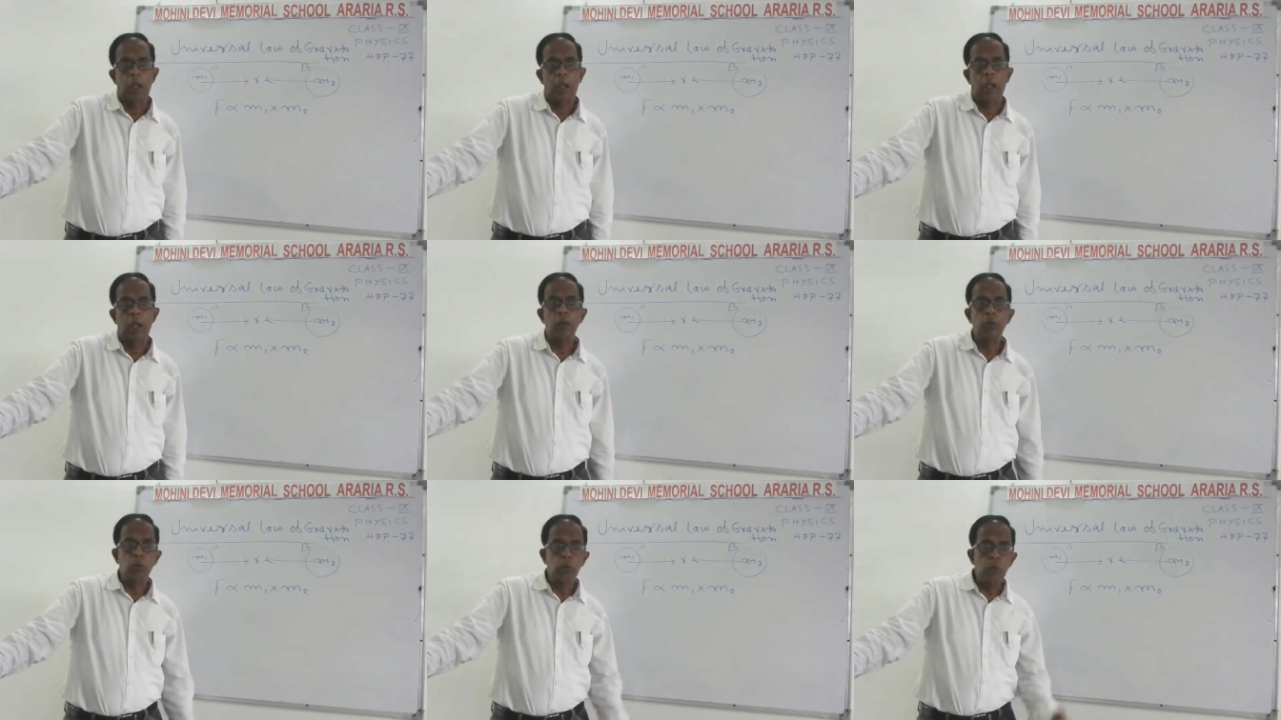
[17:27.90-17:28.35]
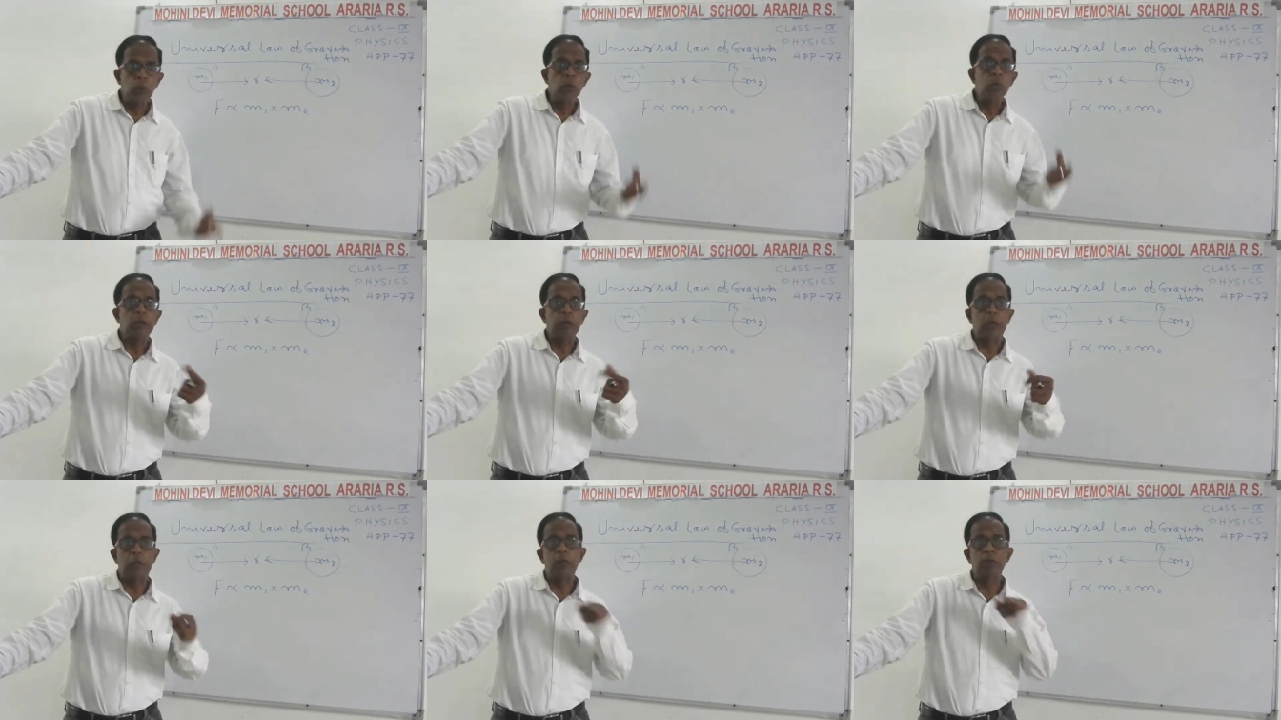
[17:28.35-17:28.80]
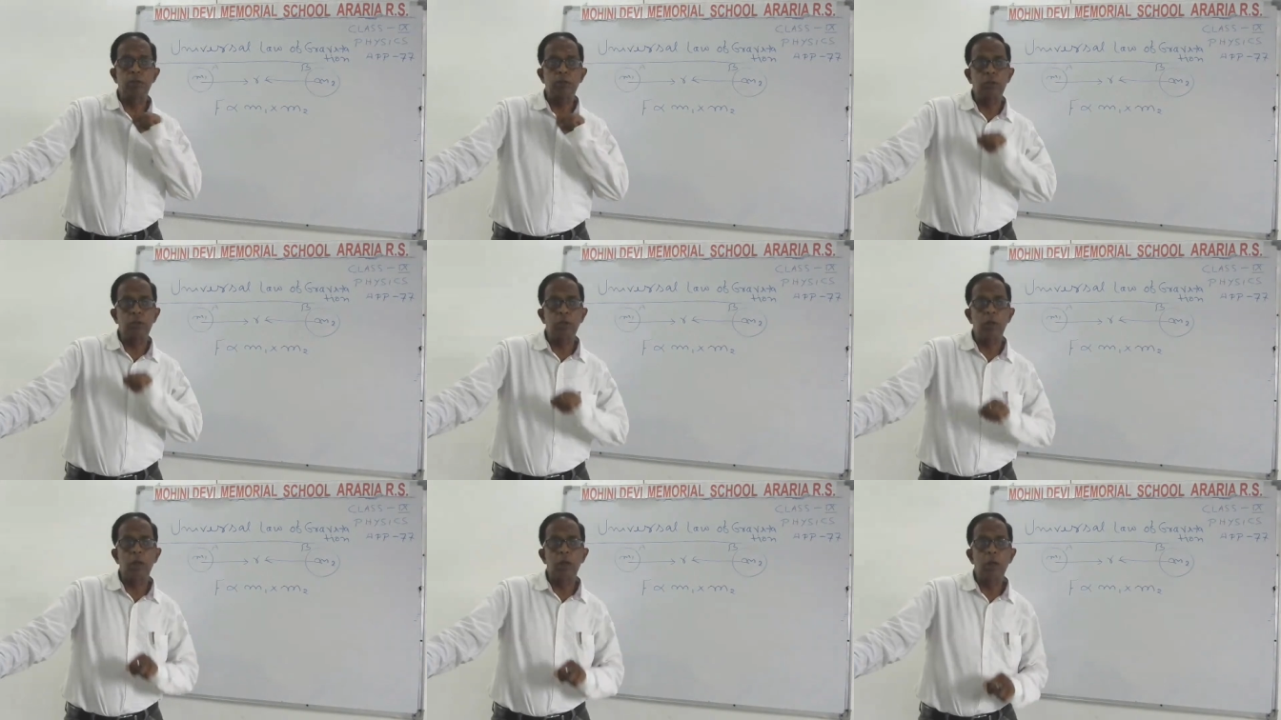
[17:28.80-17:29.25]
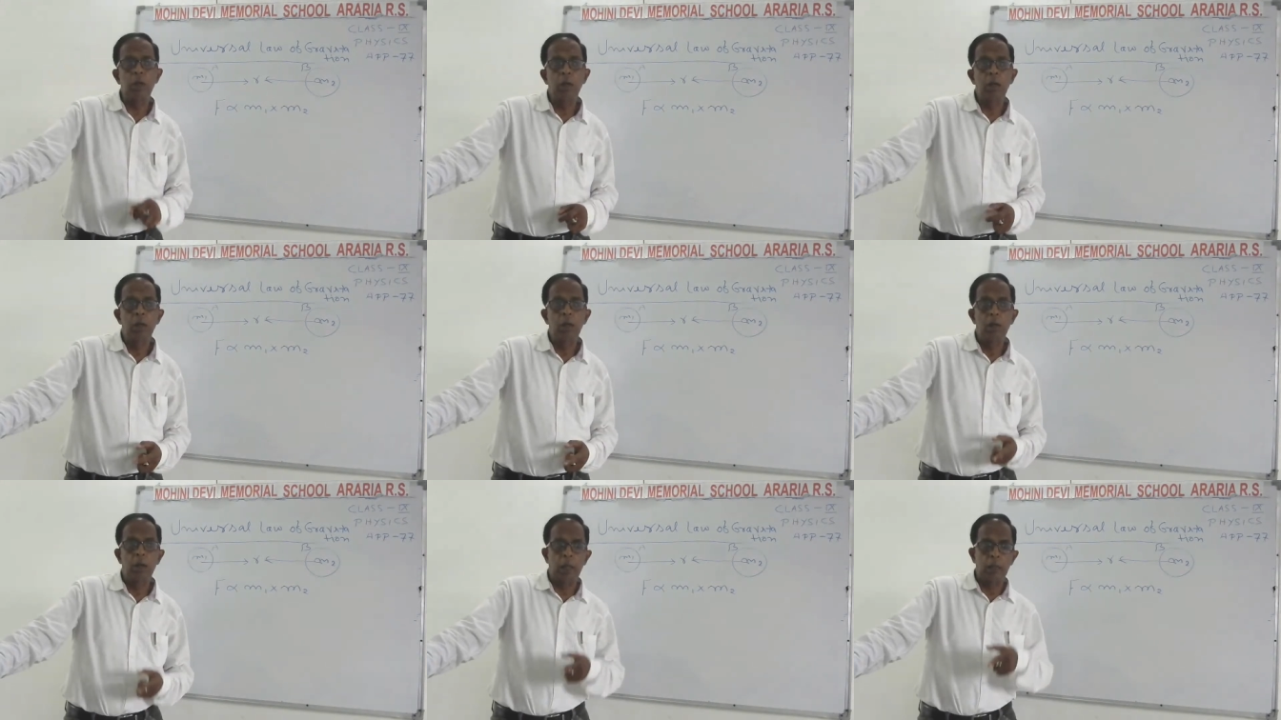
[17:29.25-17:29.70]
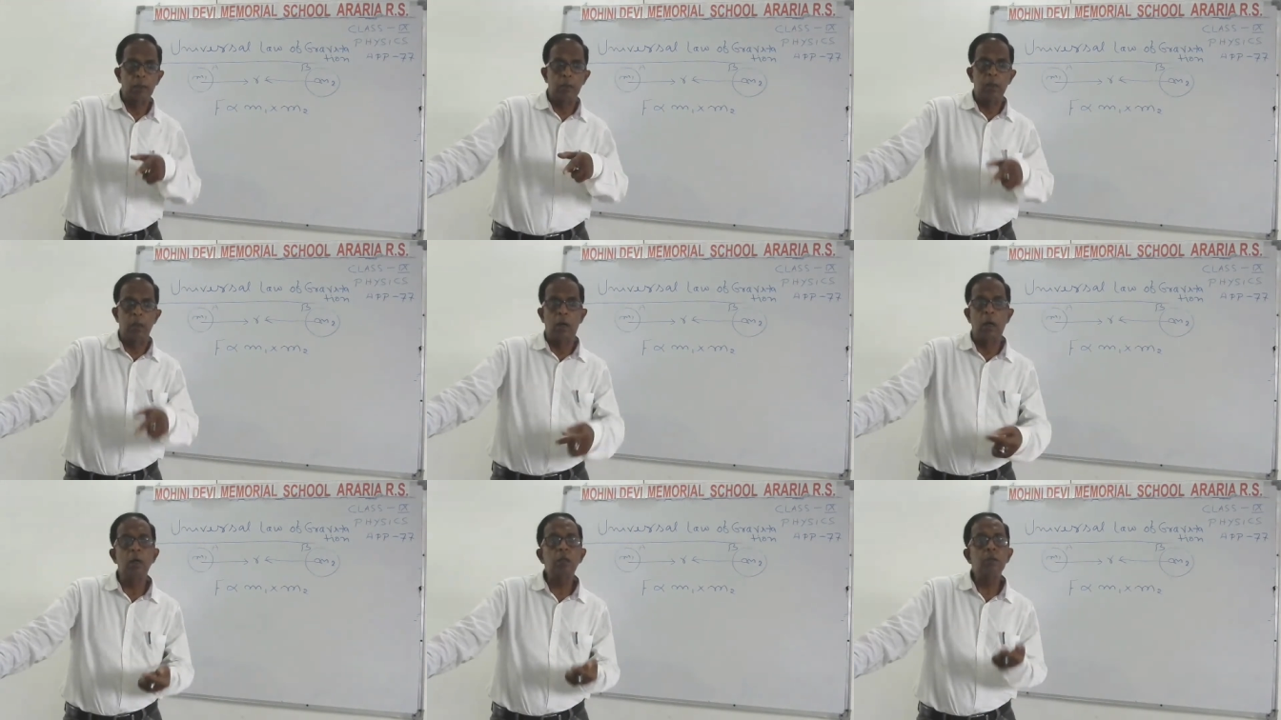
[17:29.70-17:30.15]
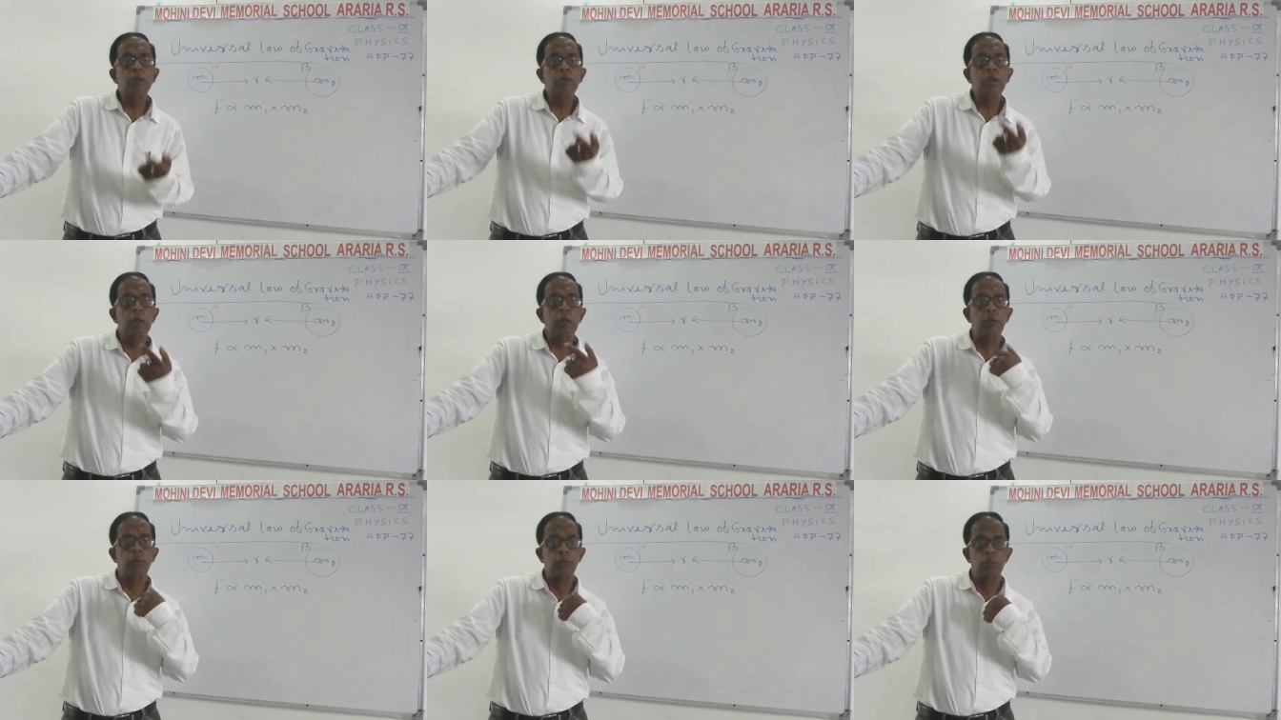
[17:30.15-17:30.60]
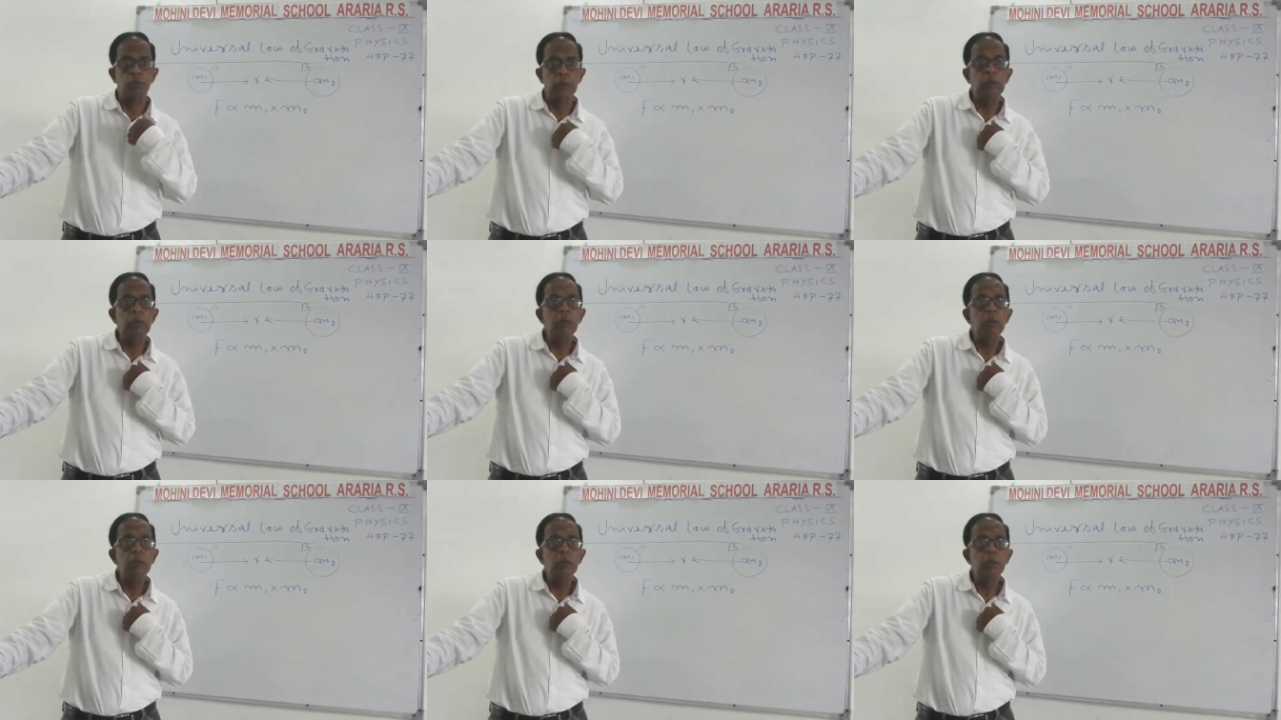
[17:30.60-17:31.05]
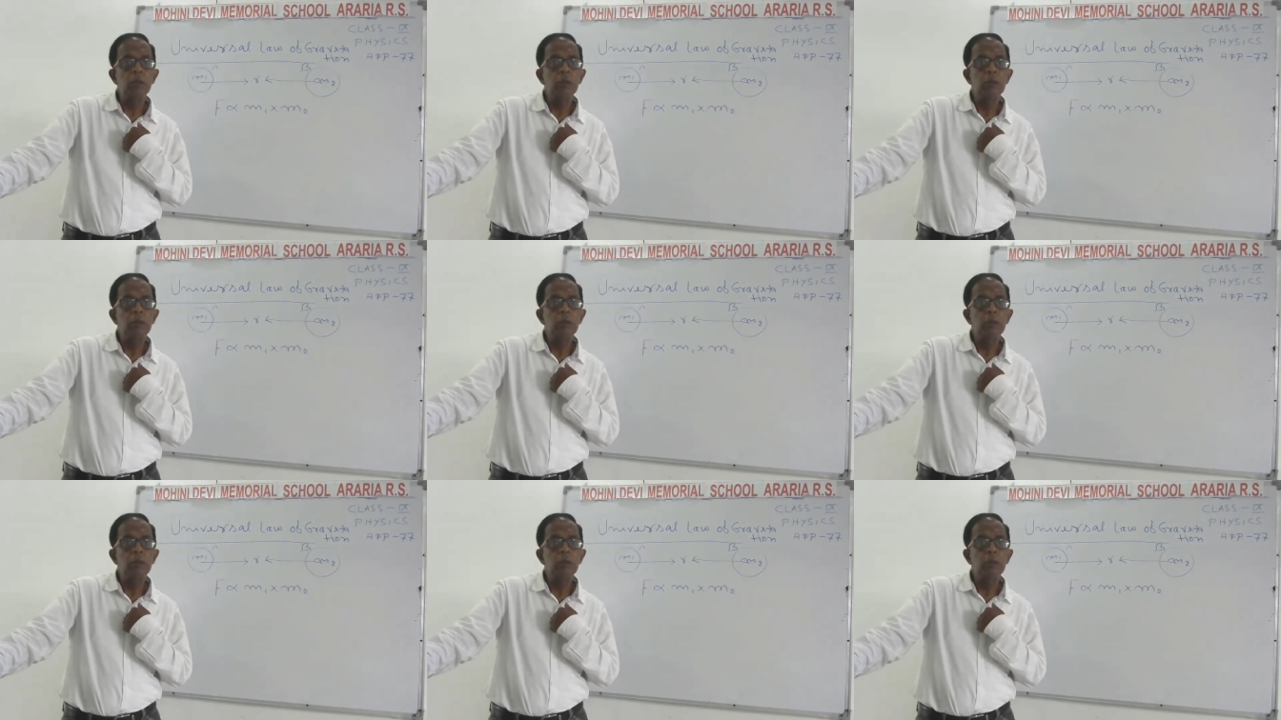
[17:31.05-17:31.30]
and two terrestrial like Earth and we,